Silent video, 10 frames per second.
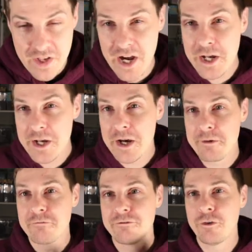I
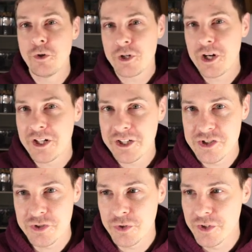am 4 cards
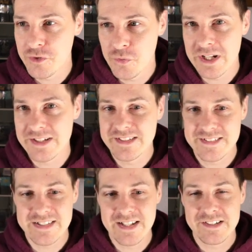short as well in
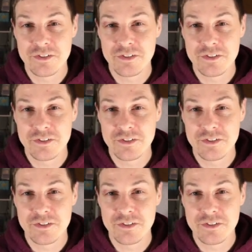this deck,